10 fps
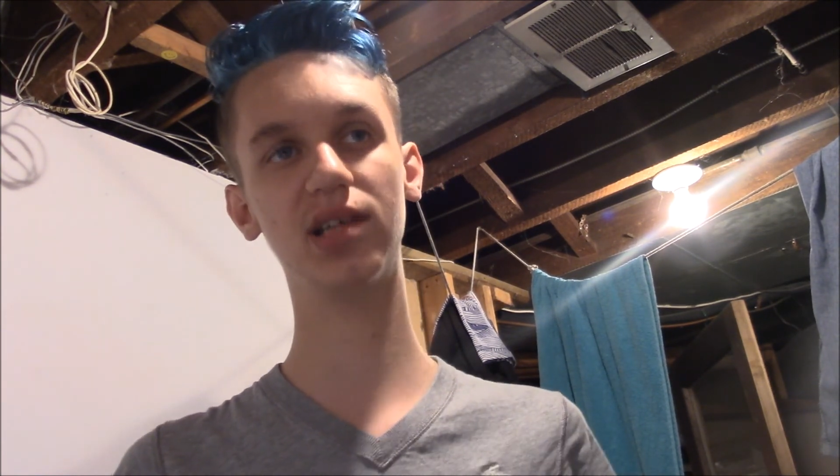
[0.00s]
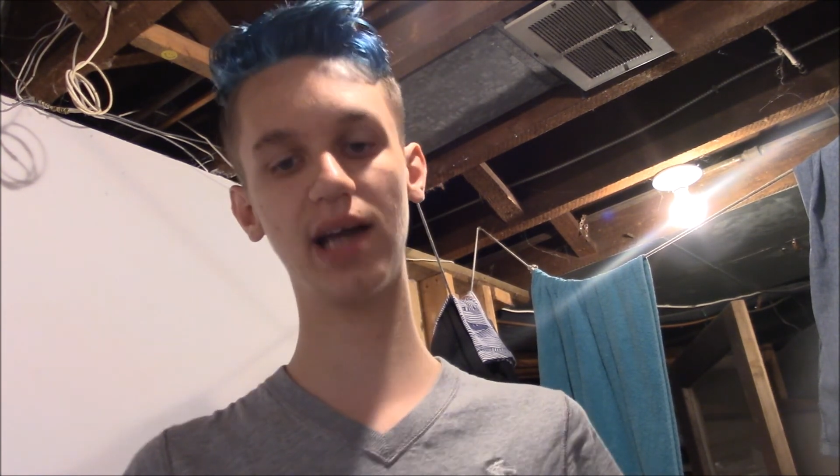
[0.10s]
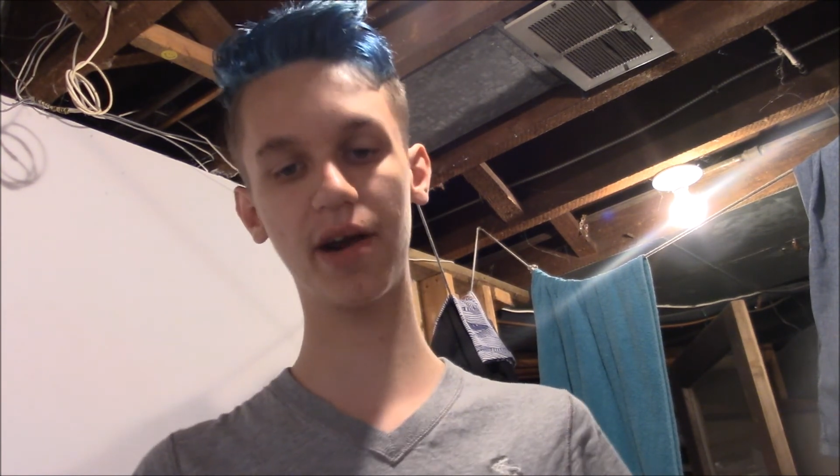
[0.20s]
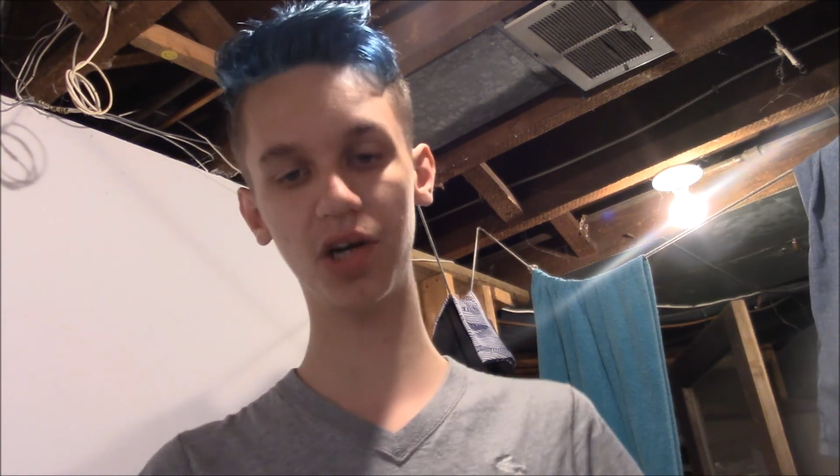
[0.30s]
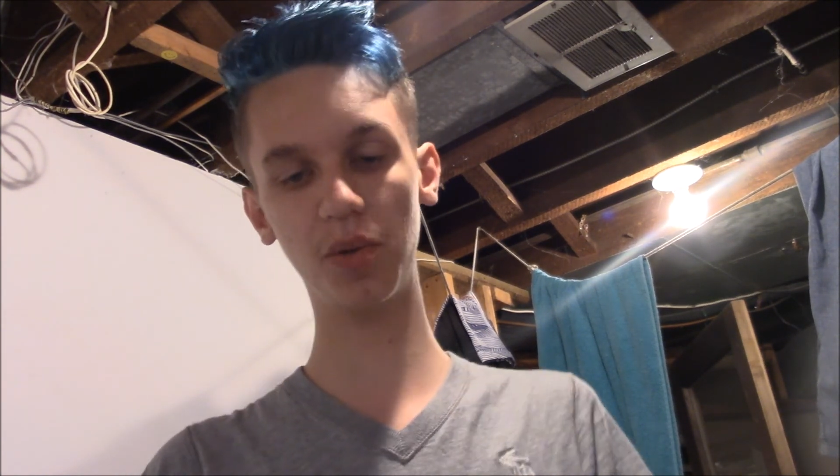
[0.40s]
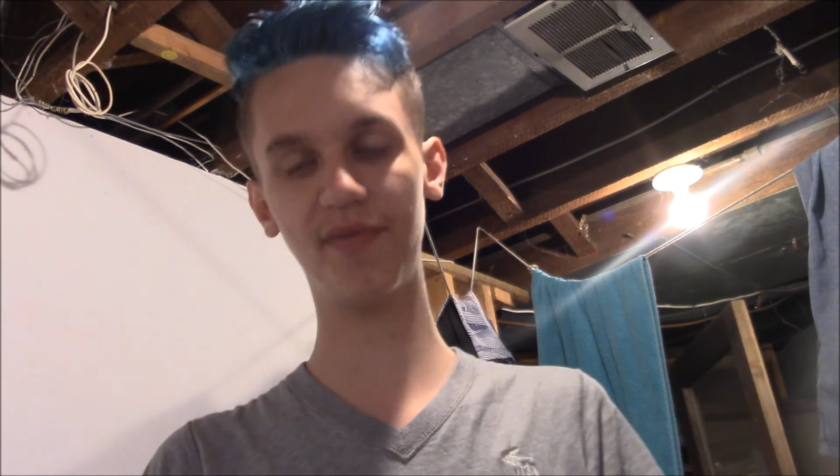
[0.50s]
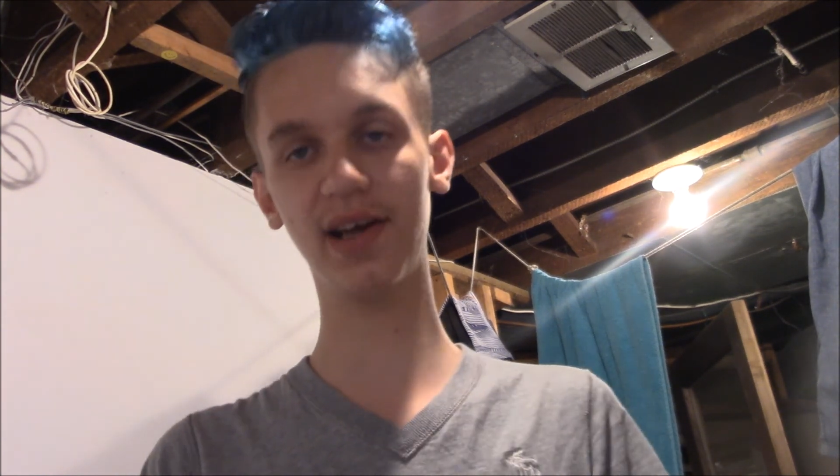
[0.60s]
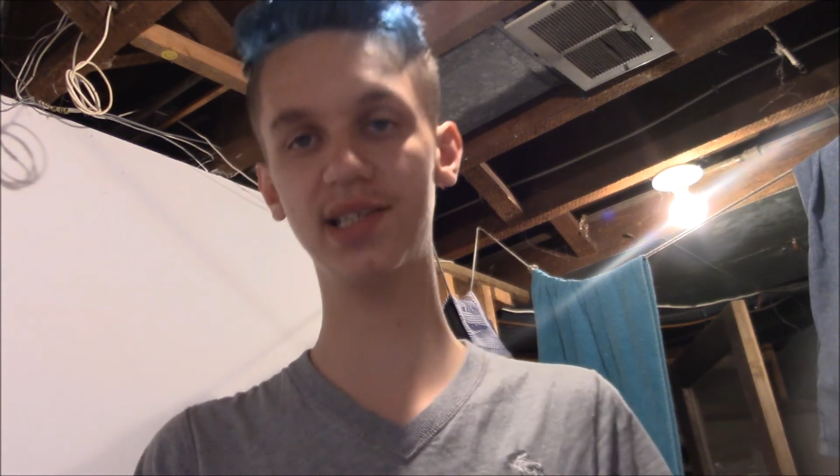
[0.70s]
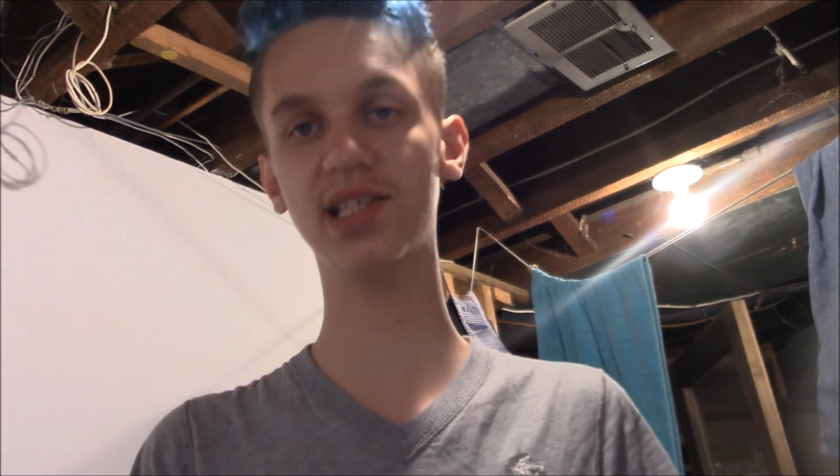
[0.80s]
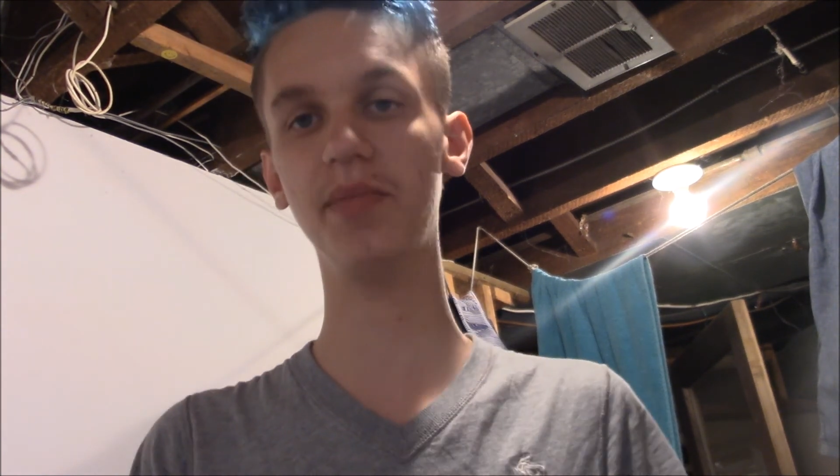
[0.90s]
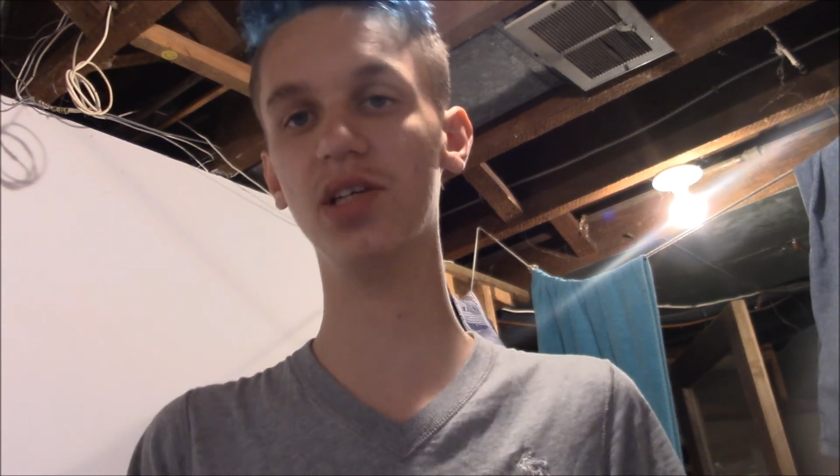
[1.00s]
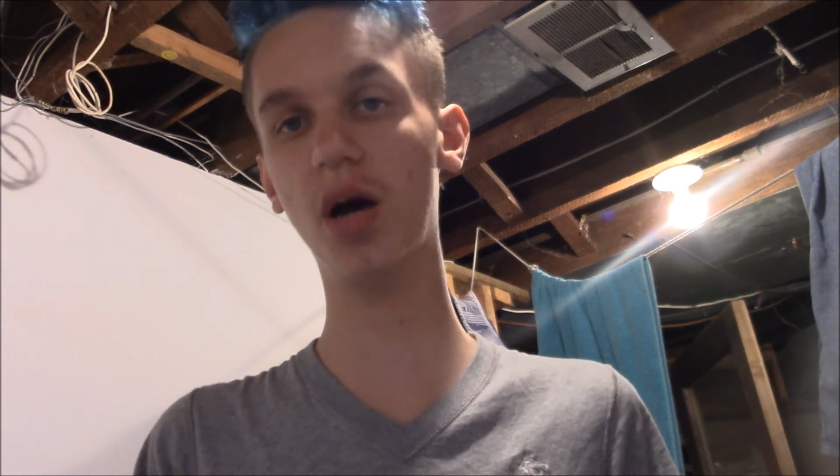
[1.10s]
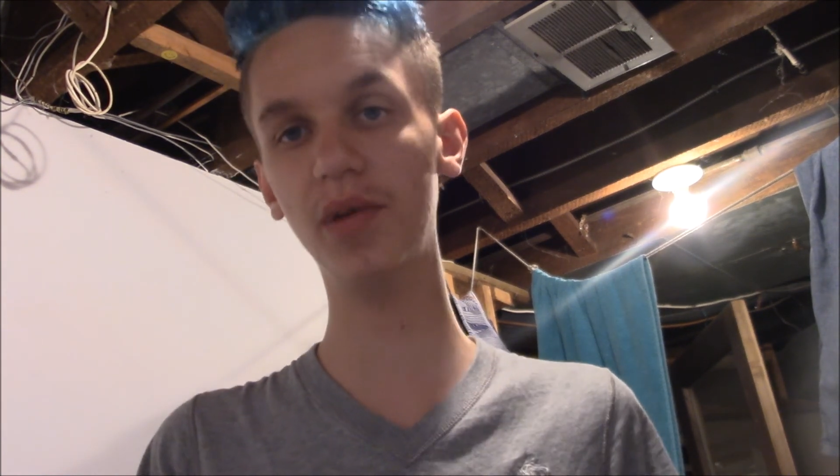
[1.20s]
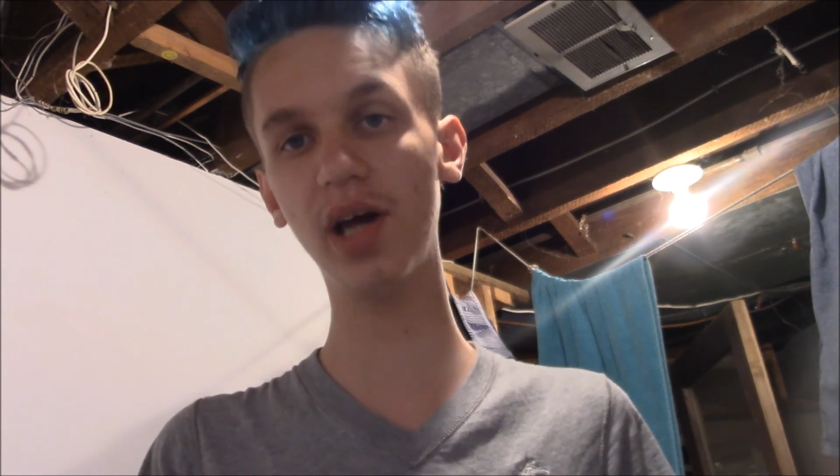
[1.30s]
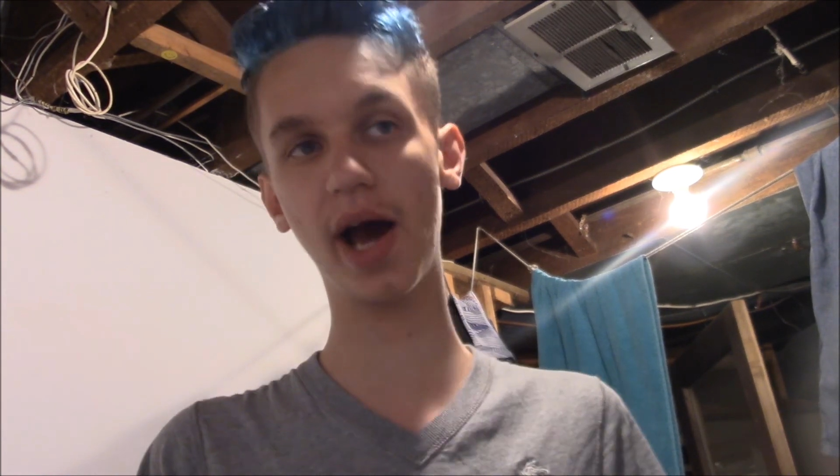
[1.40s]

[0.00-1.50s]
like, I don't know if Vegas is going to be dominant.